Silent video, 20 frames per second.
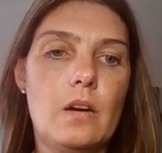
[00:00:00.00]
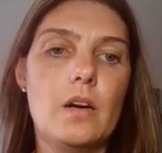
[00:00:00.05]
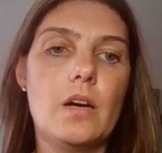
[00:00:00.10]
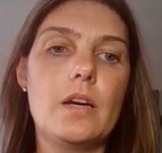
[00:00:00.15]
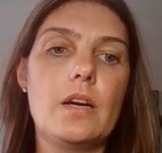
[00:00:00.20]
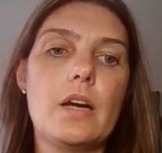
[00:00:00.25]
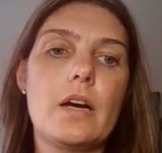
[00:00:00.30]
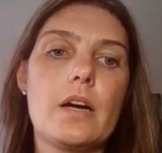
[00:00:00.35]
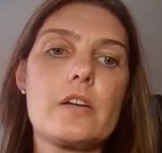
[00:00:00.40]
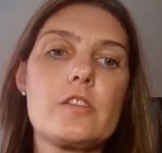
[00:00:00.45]

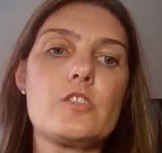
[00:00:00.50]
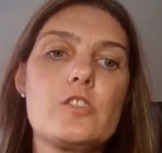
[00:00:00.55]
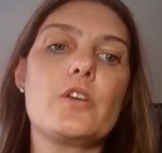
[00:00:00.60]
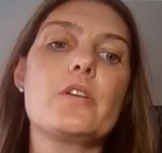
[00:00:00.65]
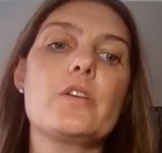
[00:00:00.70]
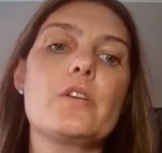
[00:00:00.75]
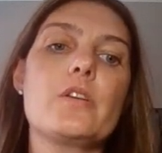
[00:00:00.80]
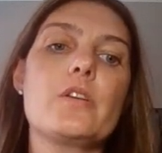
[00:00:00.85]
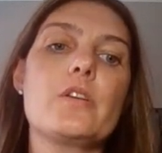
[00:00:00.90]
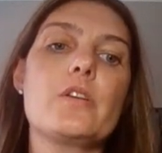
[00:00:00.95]
I like to
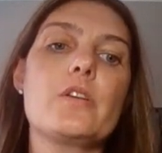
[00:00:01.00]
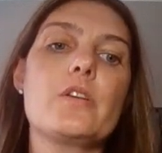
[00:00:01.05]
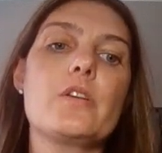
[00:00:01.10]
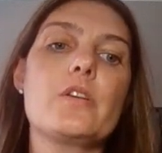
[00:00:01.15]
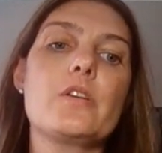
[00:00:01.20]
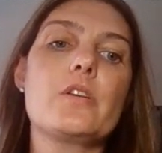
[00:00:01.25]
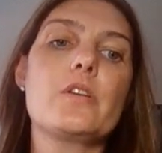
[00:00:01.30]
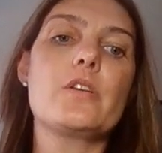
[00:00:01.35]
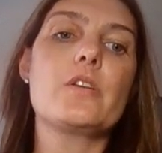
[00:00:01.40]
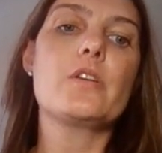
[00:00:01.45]
use the
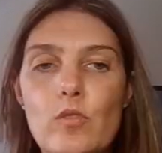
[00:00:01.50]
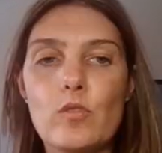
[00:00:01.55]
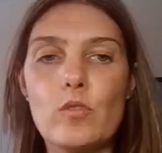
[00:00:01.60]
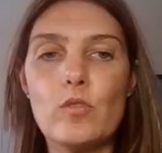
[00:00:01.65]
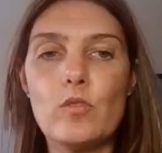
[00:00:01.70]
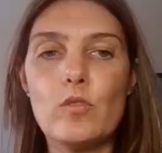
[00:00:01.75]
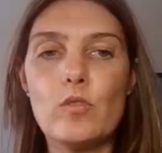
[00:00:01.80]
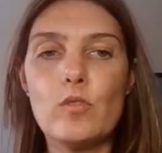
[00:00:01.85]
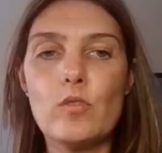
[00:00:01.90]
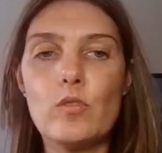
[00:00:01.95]
friendly
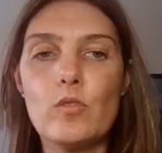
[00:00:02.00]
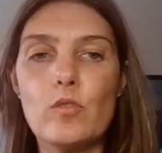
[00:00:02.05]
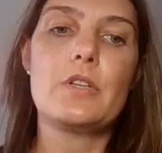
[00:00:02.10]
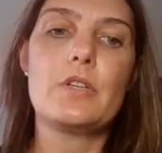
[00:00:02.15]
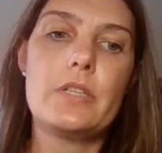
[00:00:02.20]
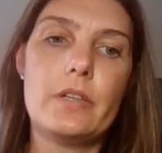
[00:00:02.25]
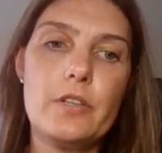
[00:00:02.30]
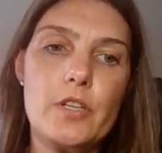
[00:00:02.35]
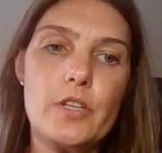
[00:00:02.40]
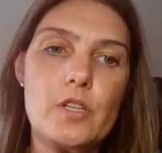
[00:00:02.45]
format. If
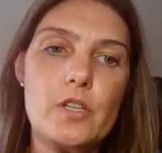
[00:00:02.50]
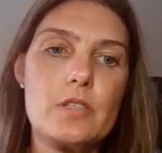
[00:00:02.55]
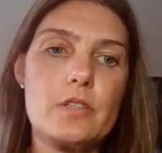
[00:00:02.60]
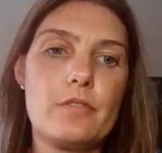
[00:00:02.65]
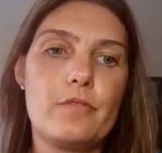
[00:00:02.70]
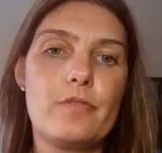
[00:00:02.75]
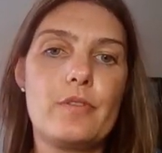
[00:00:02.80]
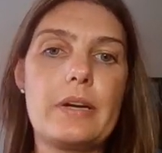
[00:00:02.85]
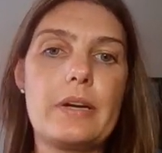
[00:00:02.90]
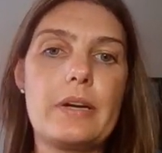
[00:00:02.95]
you don't use
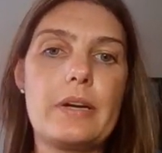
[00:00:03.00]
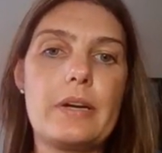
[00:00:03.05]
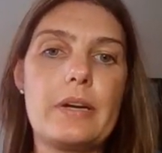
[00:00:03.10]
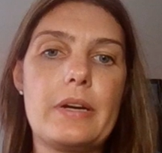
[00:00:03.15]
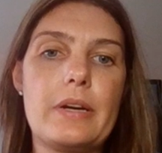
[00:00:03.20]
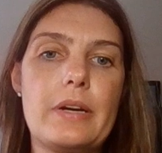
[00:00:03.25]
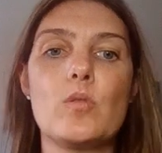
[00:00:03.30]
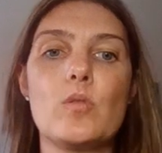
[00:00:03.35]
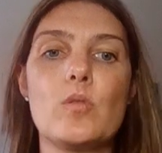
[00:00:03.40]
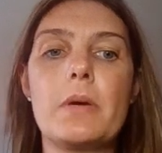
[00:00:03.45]
the
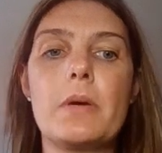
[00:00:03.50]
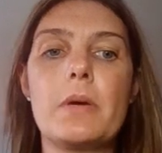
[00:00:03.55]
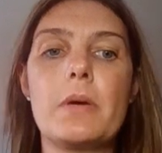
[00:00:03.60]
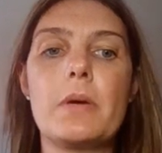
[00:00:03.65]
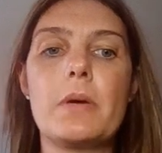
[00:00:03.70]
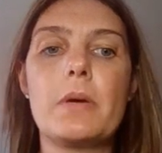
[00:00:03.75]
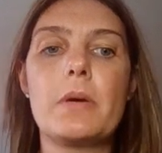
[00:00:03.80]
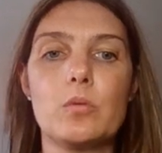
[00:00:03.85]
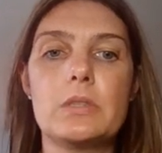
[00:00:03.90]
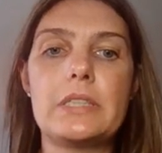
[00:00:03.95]
friendly
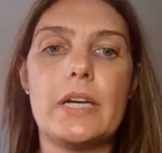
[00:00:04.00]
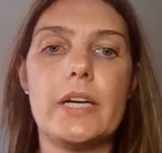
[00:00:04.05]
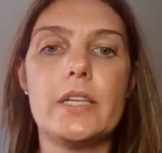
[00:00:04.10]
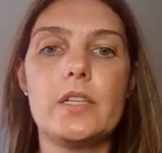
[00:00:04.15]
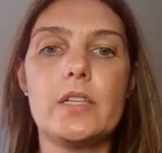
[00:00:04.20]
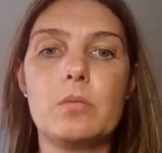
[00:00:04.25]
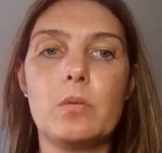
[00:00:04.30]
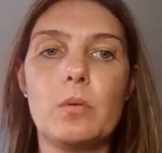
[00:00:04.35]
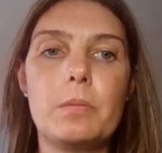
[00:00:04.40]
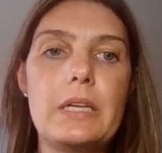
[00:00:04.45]
format, your
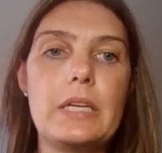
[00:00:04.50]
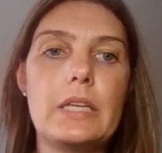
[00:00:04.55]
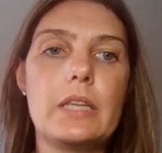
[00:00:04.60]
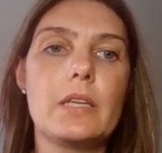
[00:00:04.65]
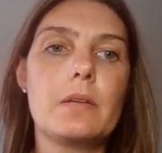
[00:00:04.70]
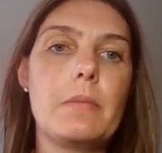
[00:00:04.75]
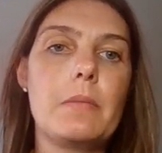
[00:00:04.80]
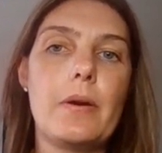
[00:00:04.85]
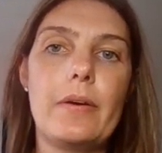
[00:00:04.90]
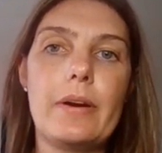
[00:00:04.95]
date will be
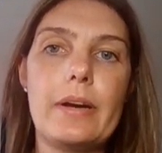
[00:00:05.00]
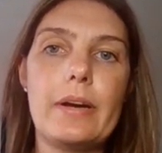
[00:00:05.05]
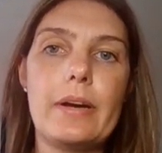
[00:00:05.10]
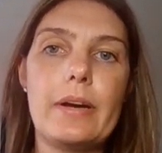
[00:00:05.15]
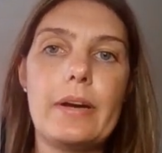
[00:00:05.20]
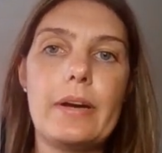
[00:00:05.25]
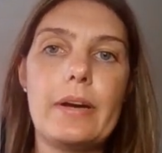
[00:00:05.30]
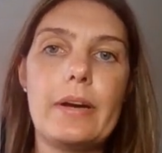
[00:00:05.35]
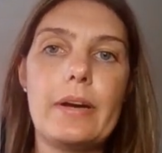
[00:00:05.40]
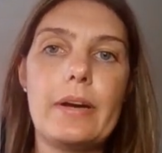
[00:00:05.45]
in the
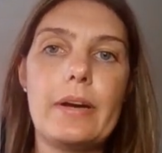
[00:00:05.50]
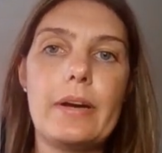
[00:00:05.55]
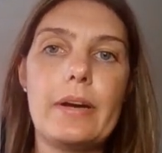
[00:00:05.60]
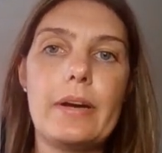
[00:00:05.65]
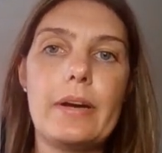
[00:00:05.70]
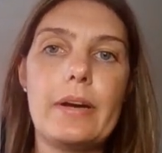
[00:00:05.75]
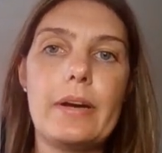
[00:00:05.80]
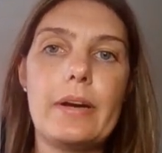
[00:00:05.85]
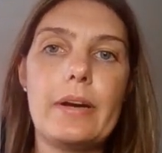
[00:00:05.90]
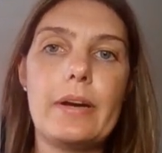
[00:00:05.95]
American
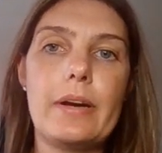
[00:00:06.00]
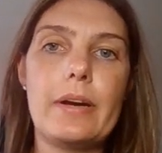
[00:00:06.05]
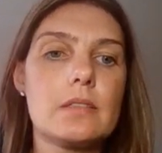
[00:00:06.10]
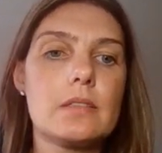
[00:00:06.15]
format.